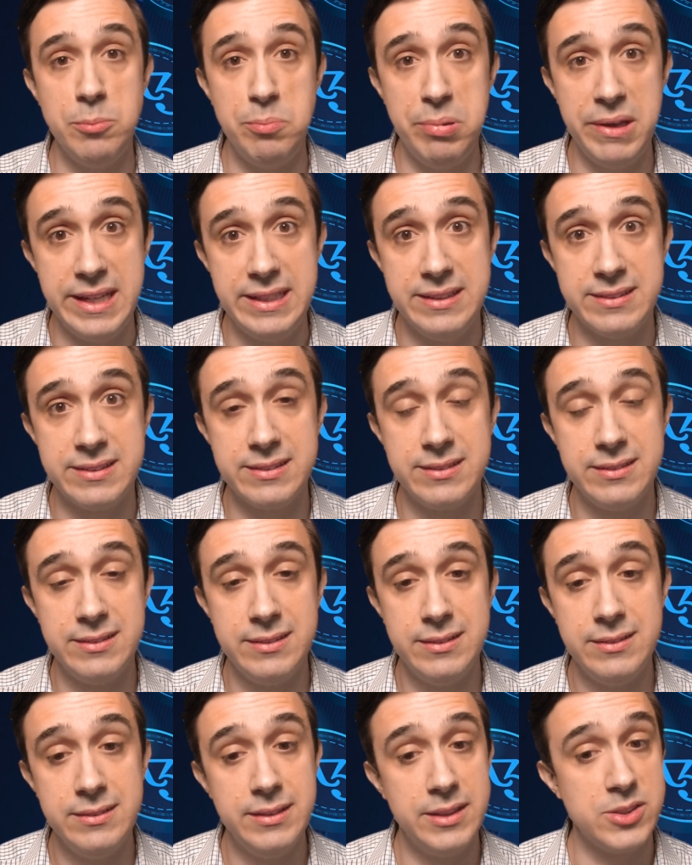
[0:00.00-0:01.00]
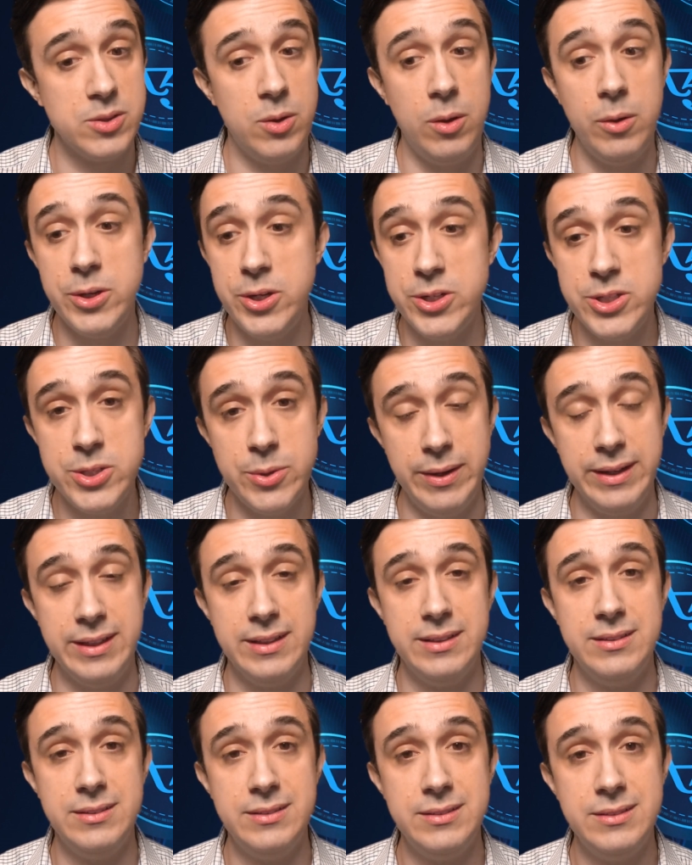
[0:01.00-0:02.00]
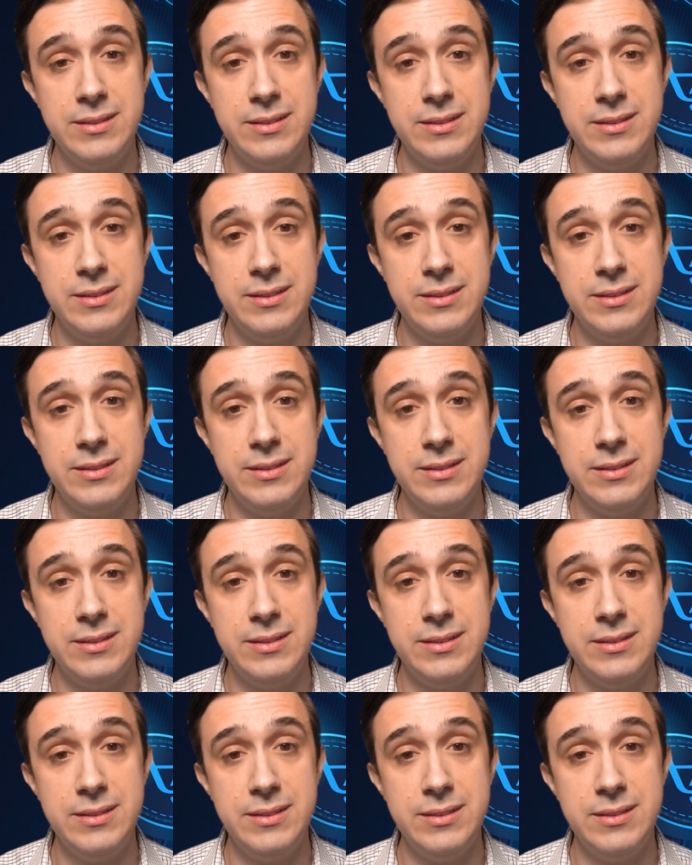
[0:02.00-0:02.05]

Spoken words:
in place. That's all you're doing.